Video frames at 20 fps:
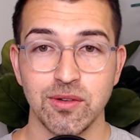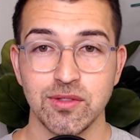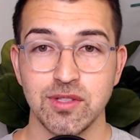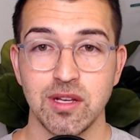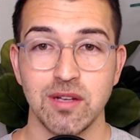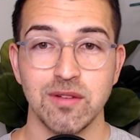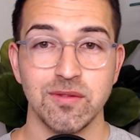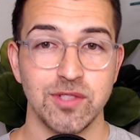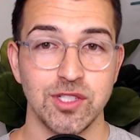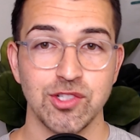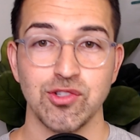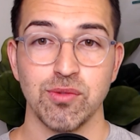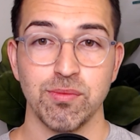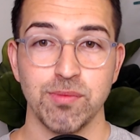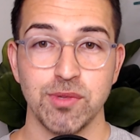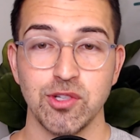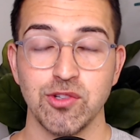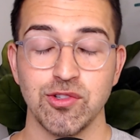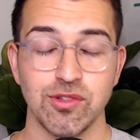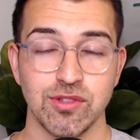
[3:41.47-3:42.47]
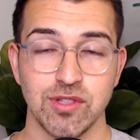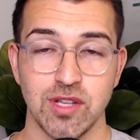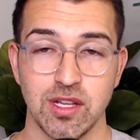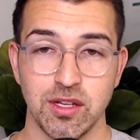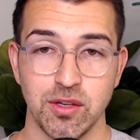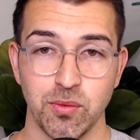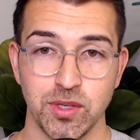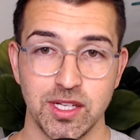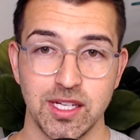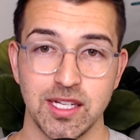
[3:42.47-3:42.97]
of distributions that you
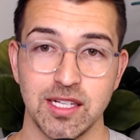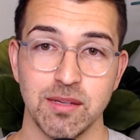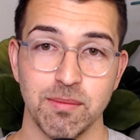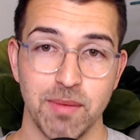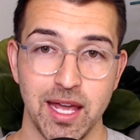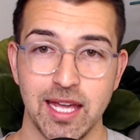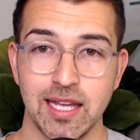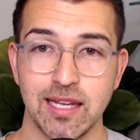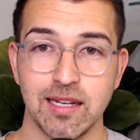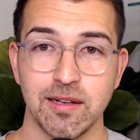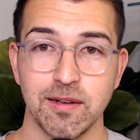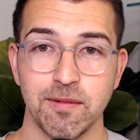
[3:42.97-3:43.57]
would need to make.